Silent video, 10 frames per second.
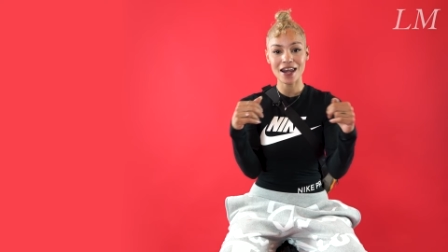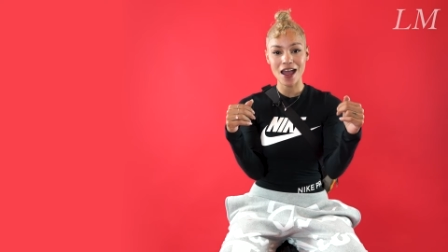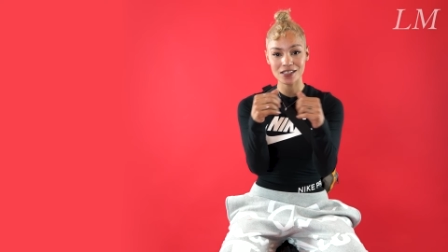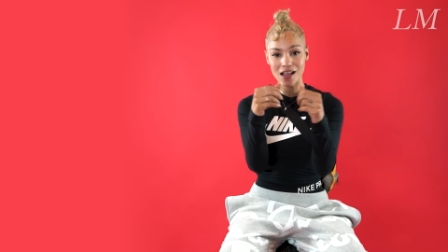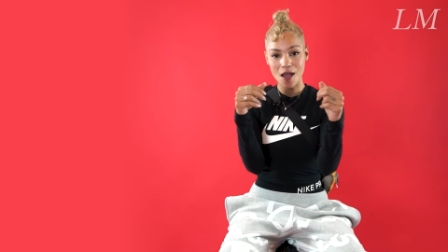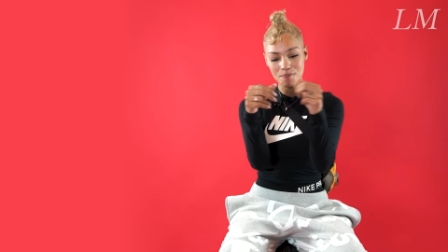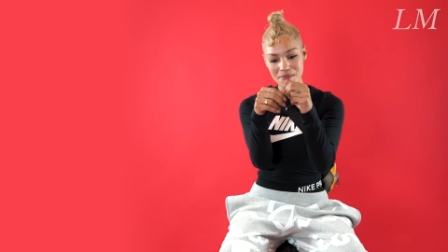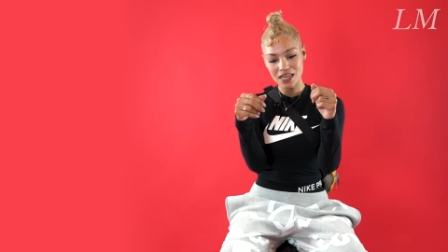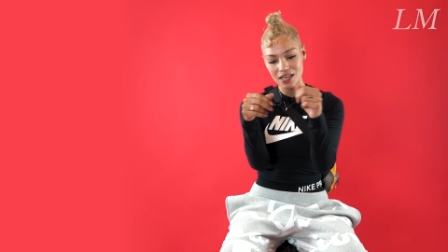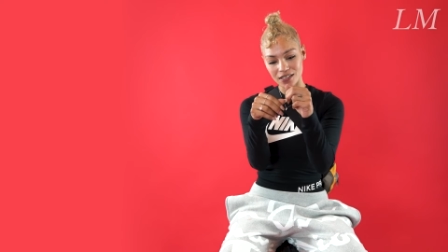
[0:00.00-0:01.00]
and as I'm
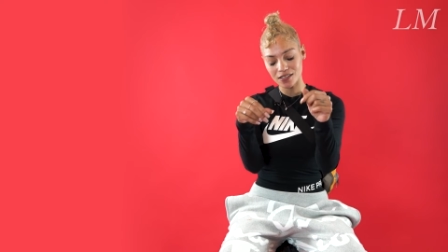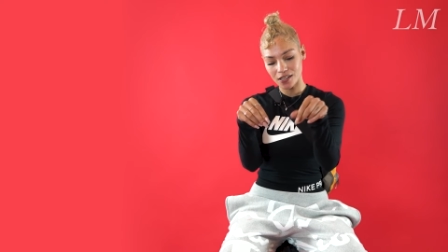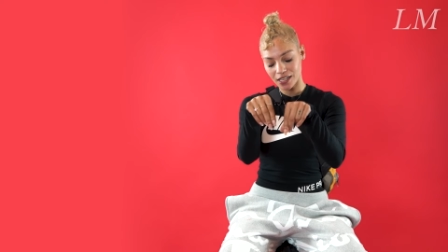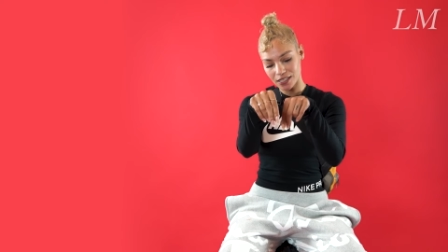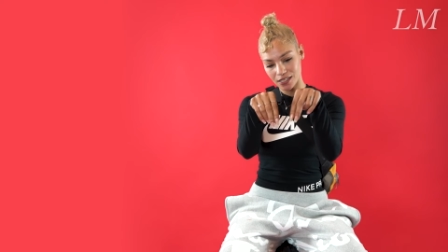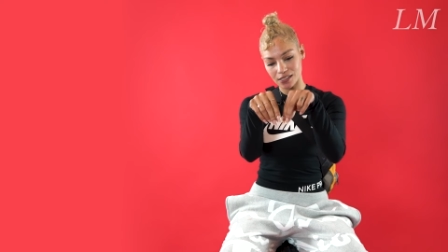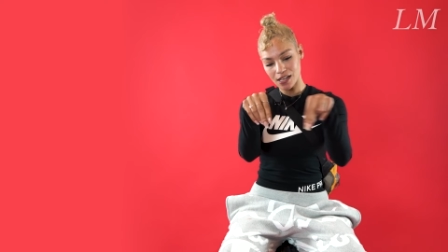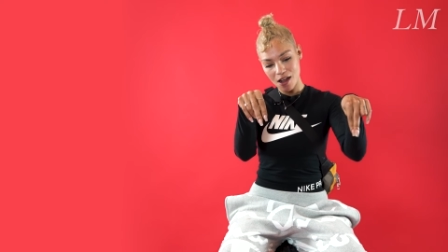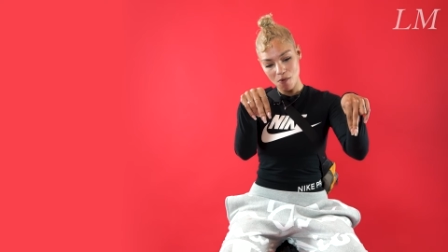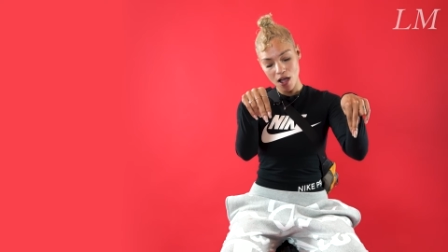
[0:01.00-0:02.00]
meeting to get to the
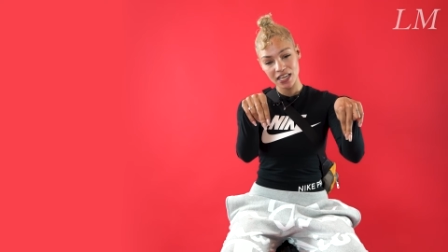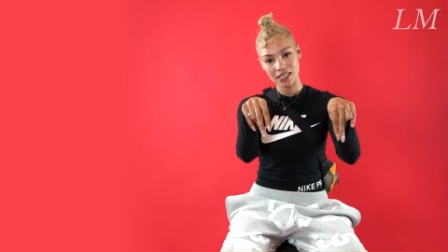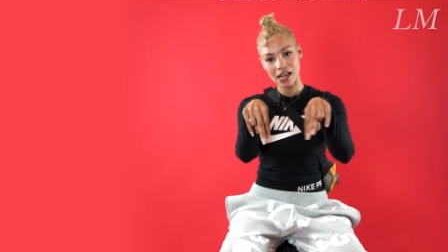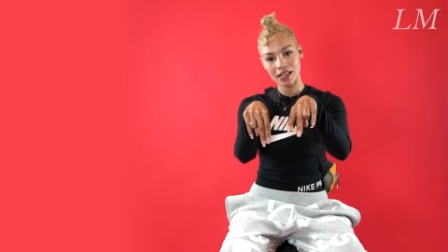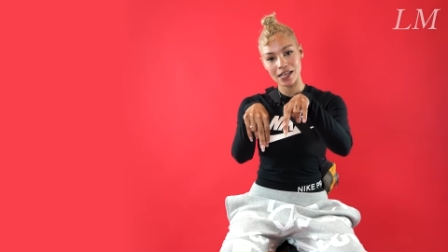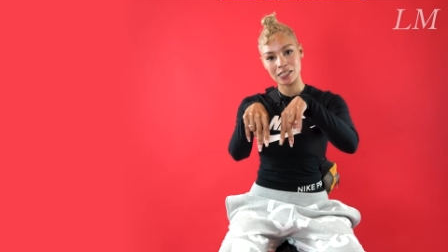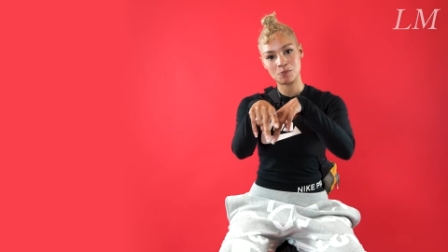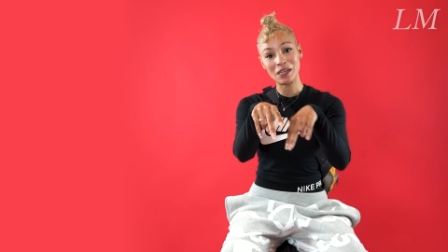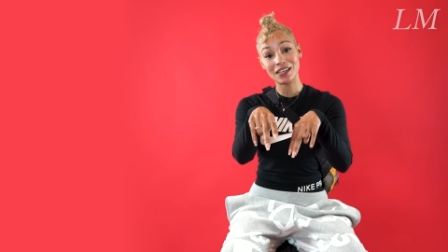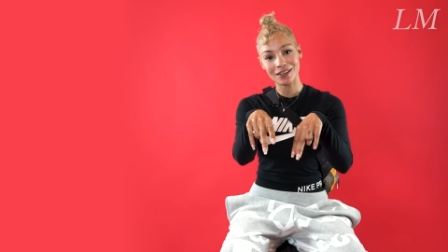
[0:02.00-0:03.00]
sidewalk, he's kind of like
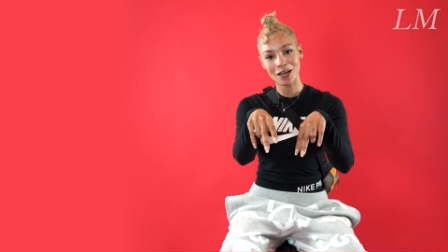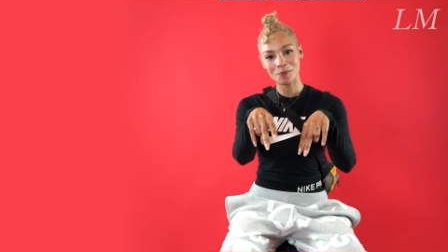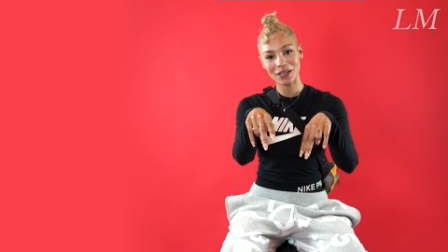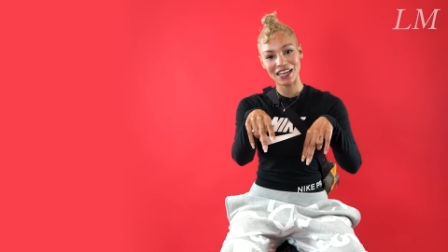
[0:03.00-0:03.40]
speeding up,